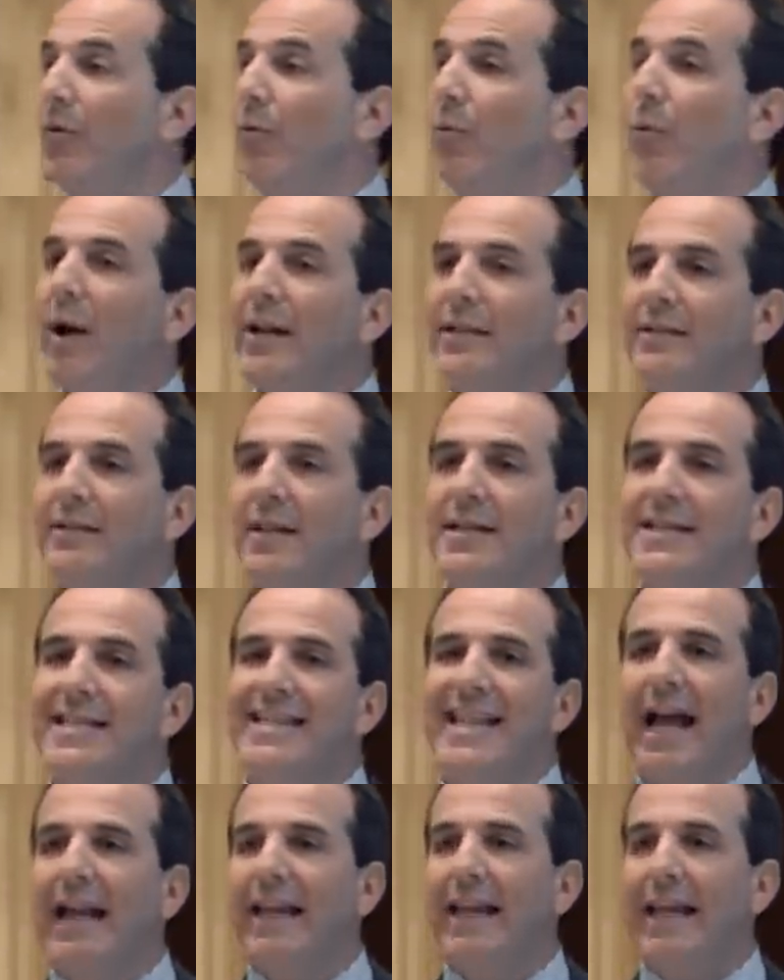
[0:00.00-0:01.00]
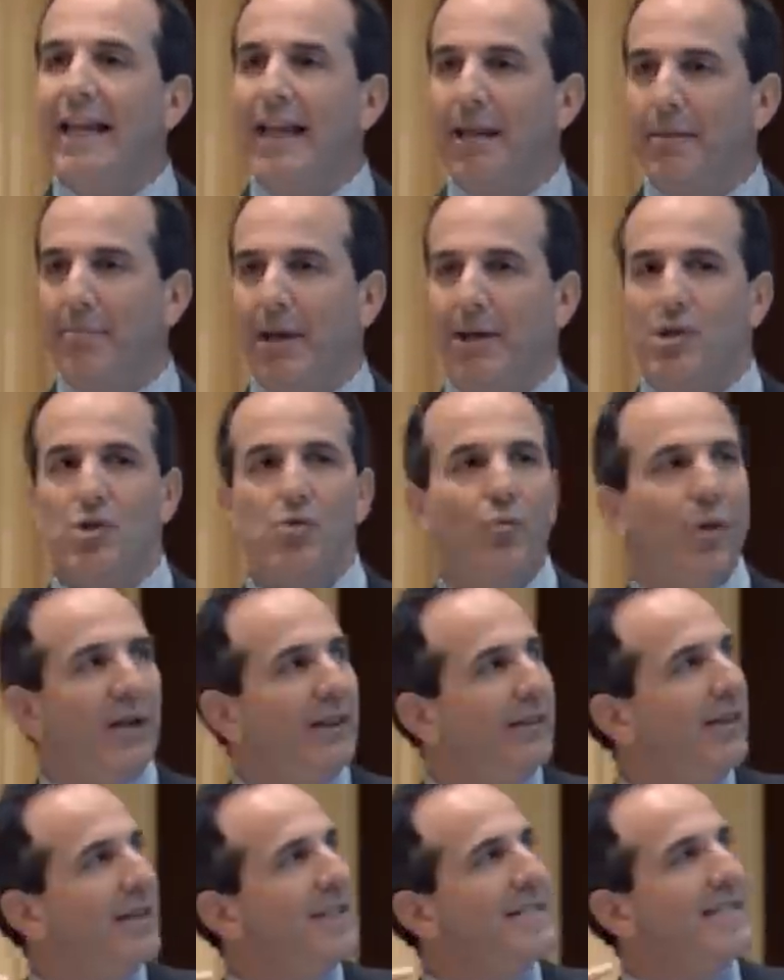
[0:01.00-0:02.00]
What does that image,
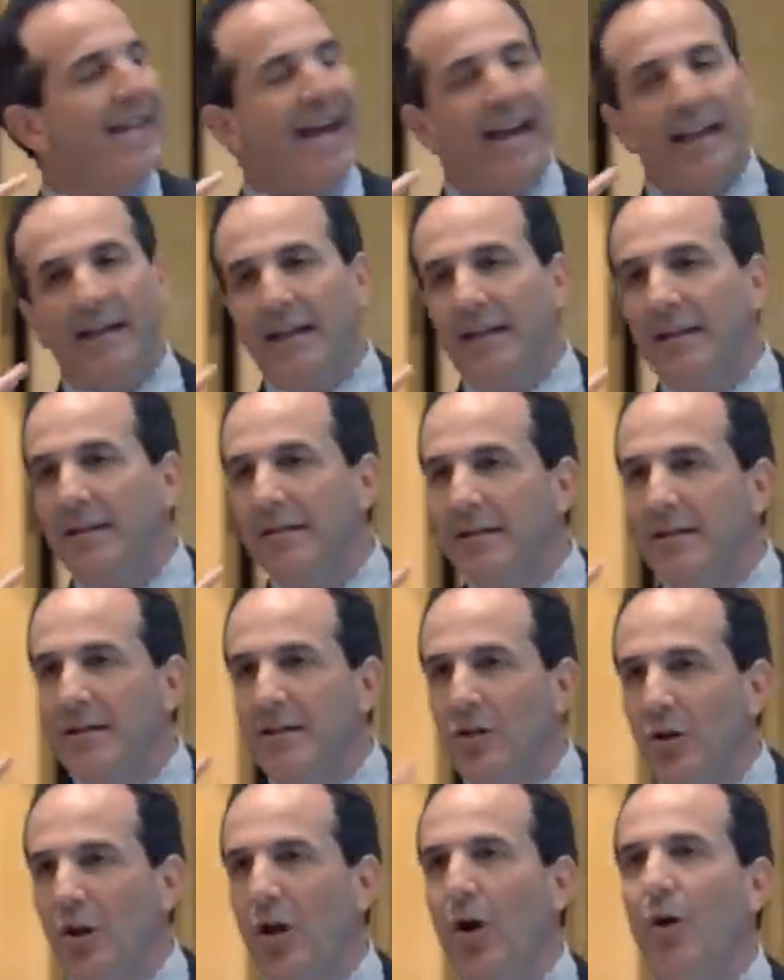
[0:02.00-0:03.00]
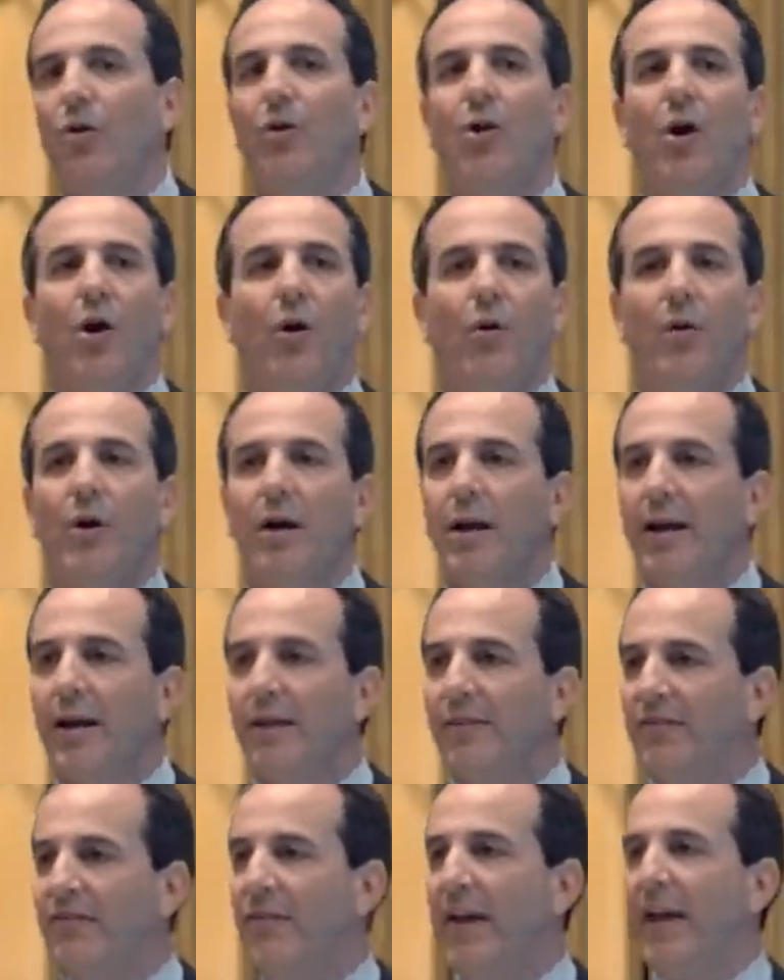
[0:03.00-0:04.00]
what does that logo
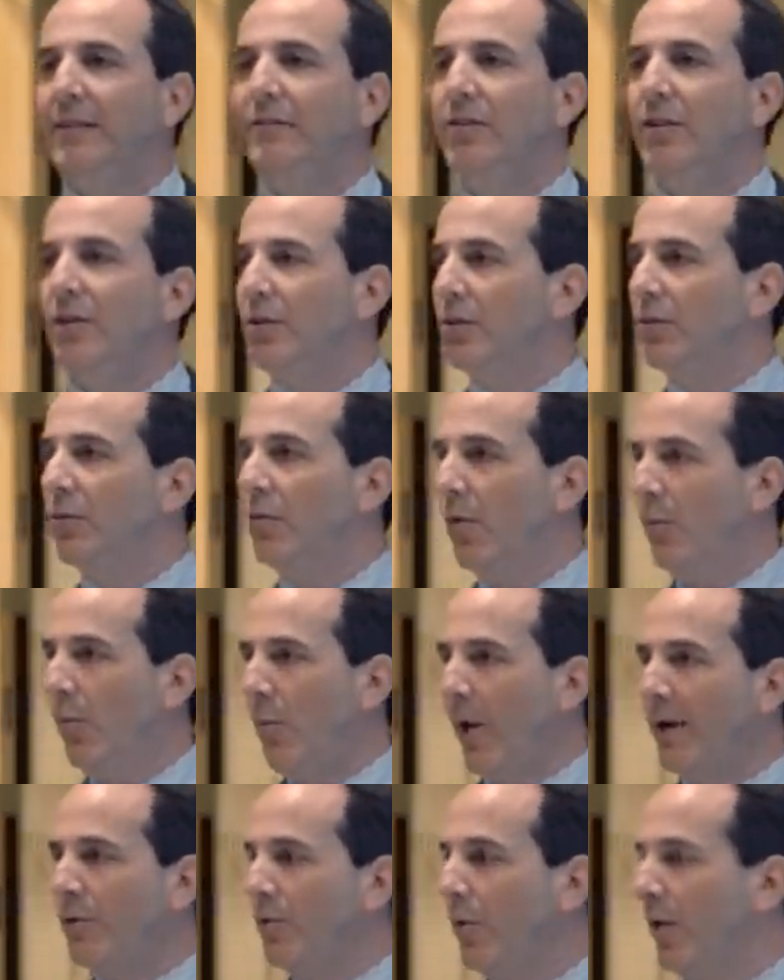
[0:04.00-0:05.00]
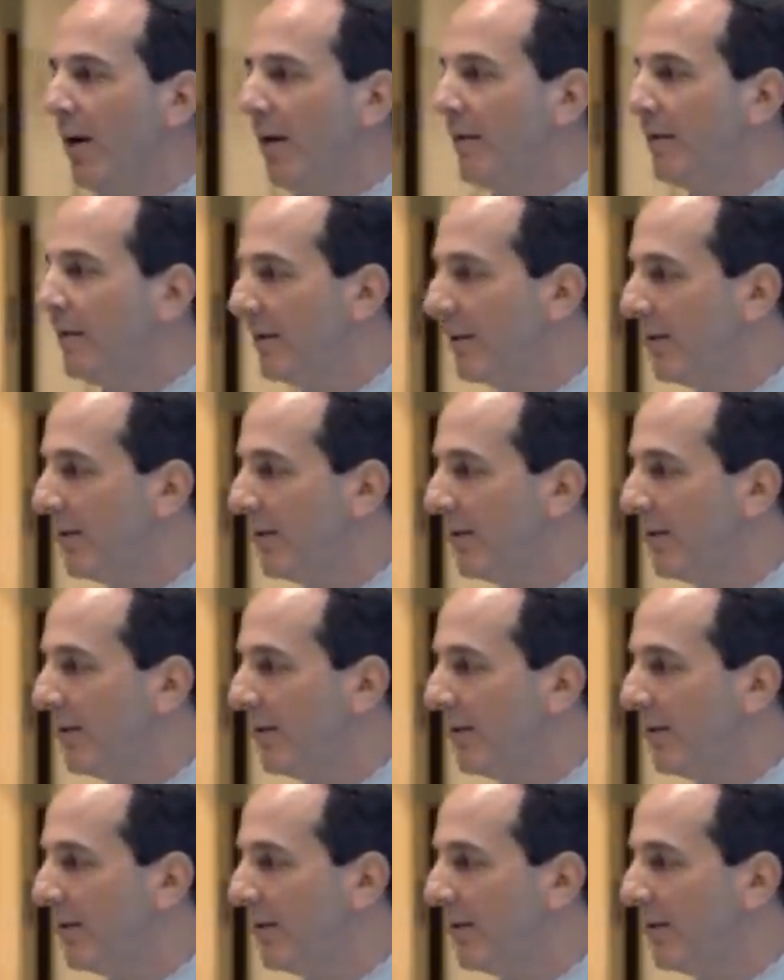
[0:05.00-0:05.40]
convey to you? One word.